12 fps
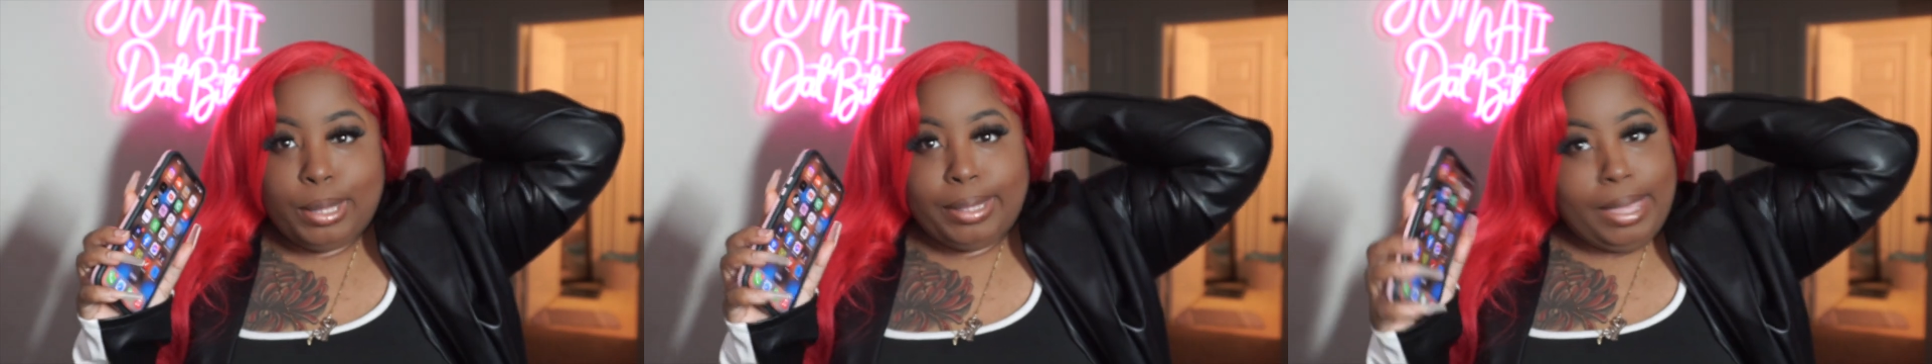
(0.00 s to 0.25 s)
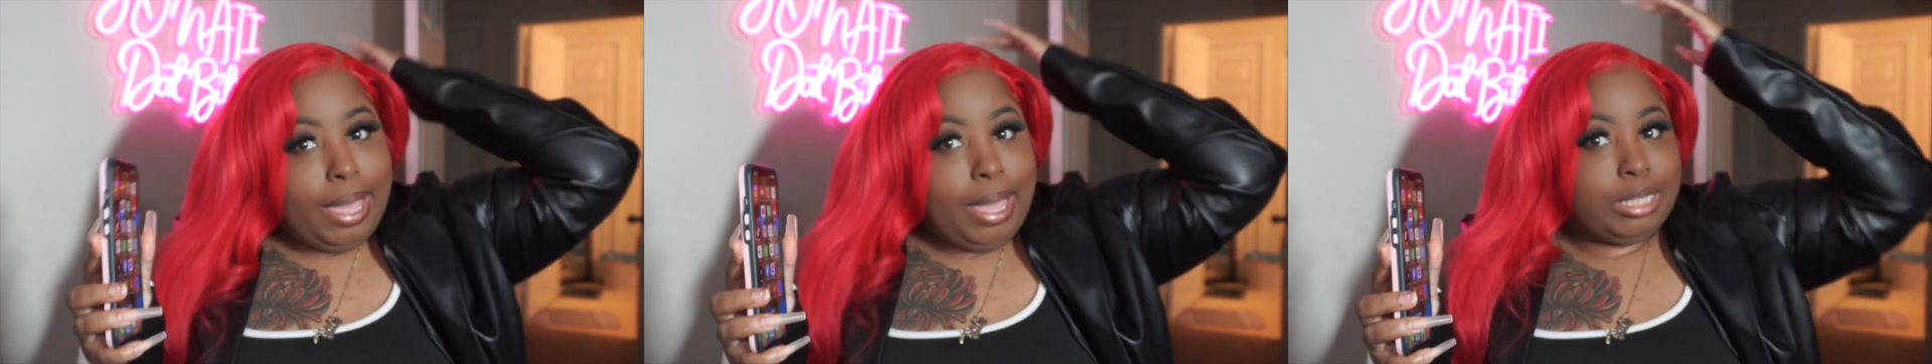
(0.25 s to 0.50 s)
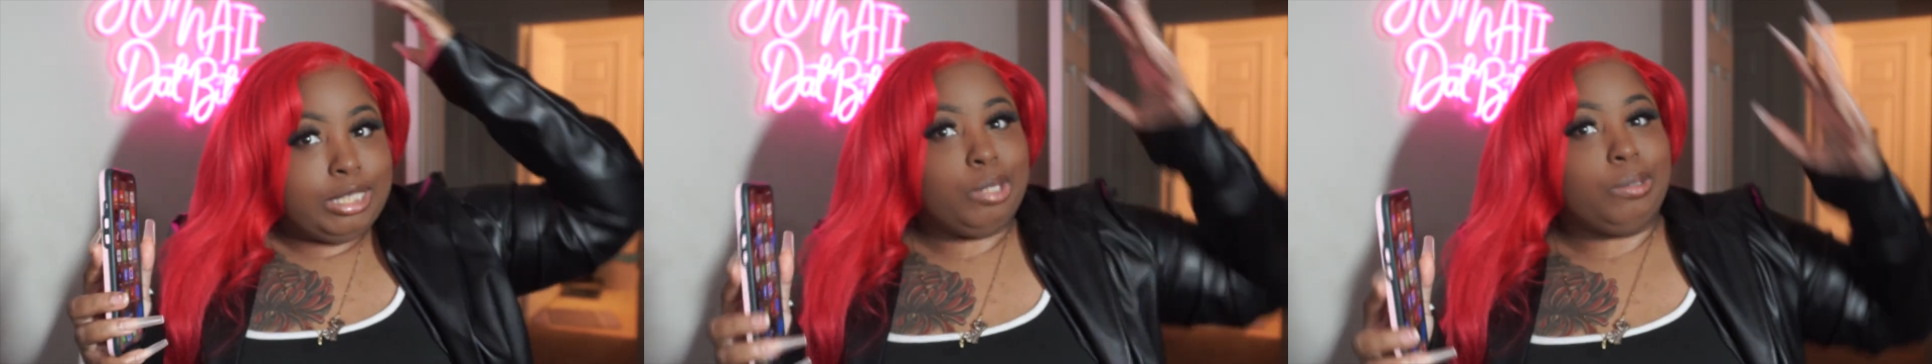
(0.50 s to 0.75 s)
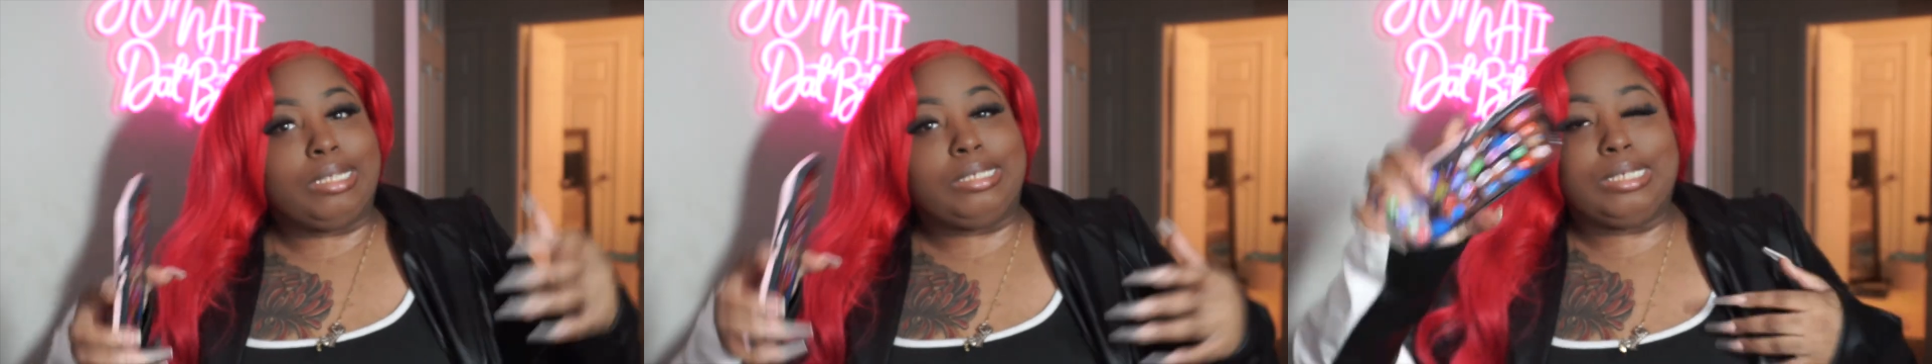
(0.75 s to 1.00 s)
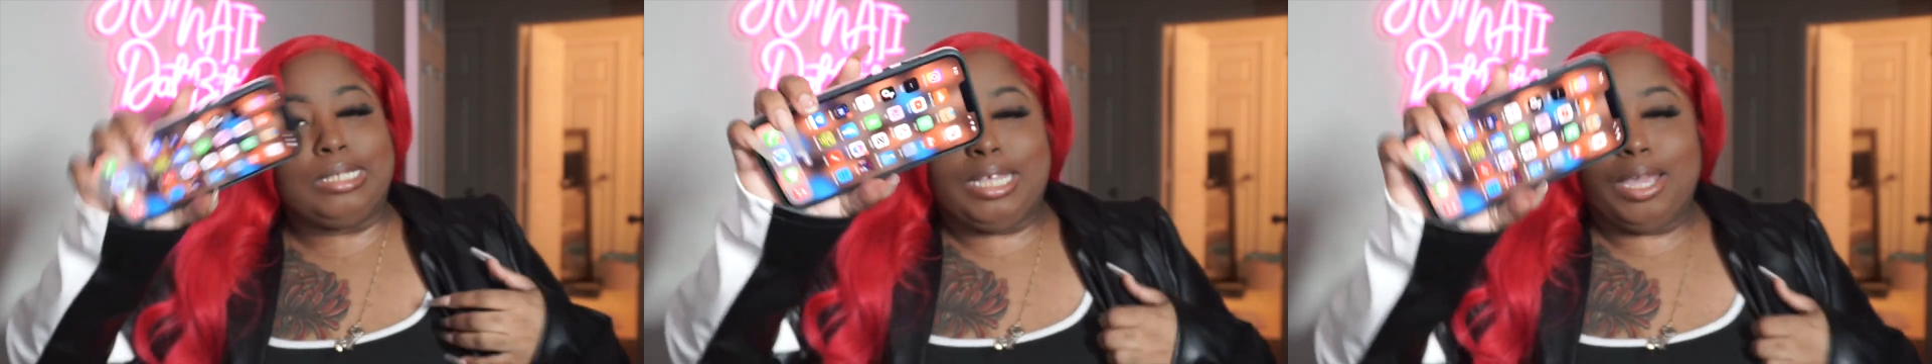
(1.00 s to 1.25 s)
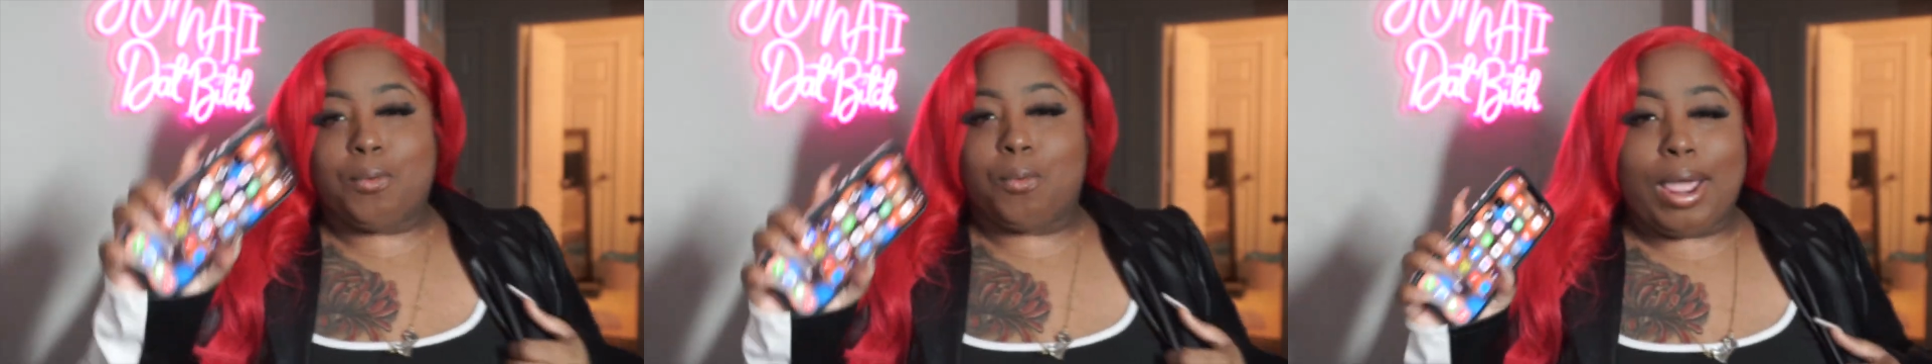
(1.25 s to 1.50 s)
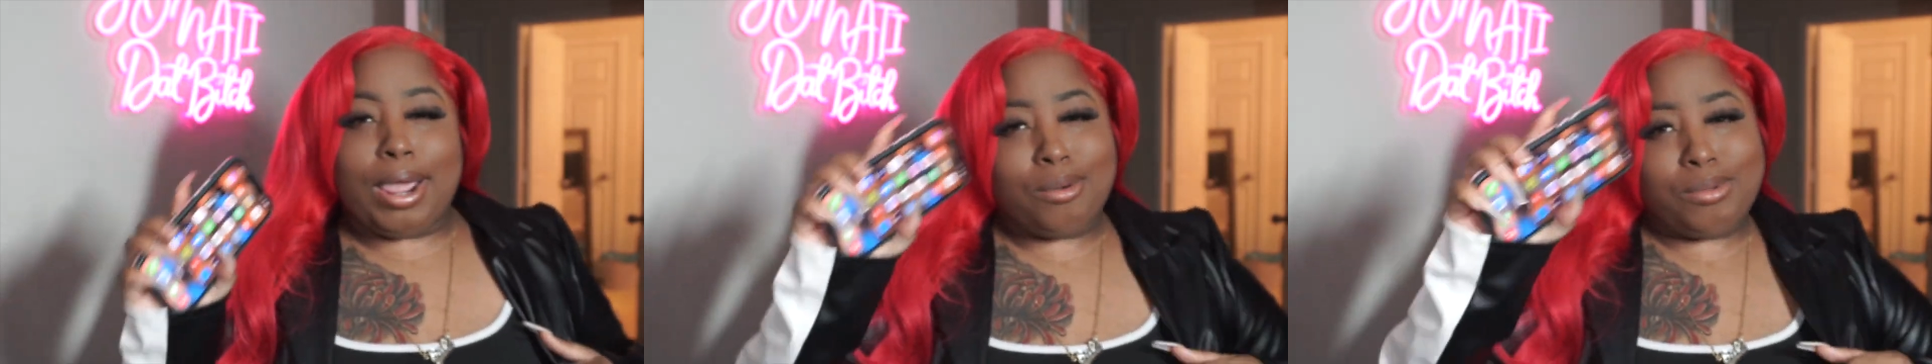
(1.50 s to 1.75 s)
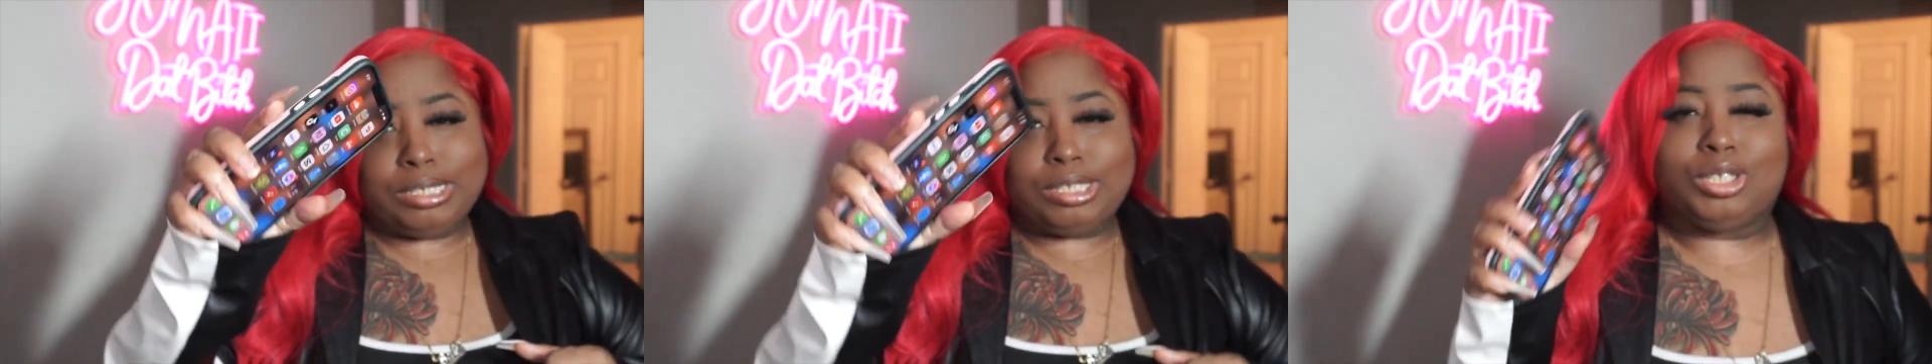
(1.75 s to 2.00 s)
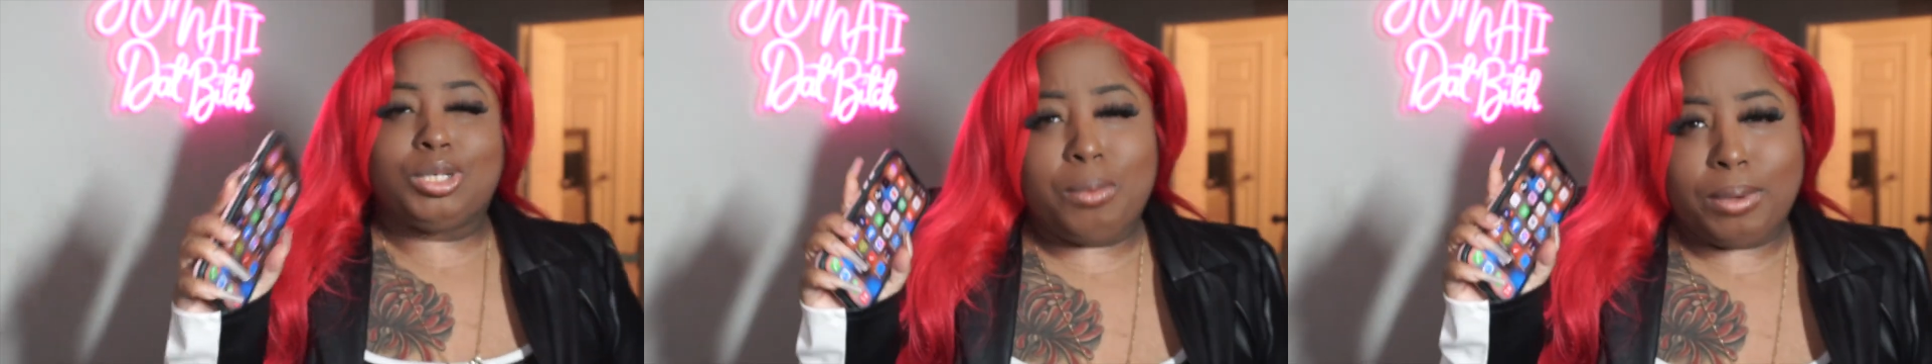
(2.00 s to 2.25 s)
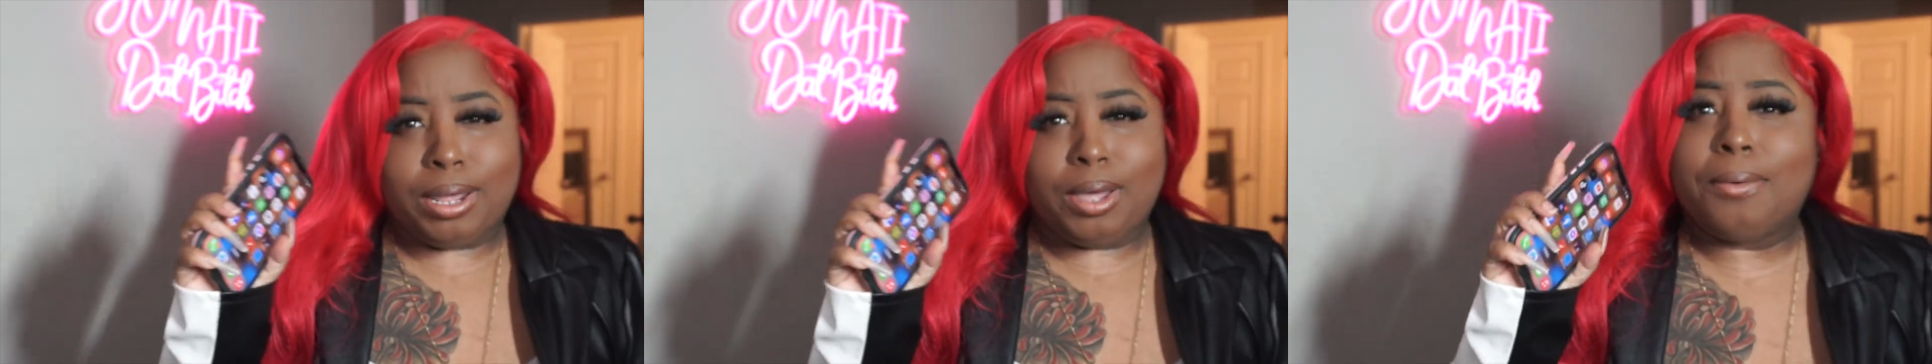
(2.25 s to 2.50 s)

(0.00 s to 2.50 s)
yeah. So let's just get right on into it,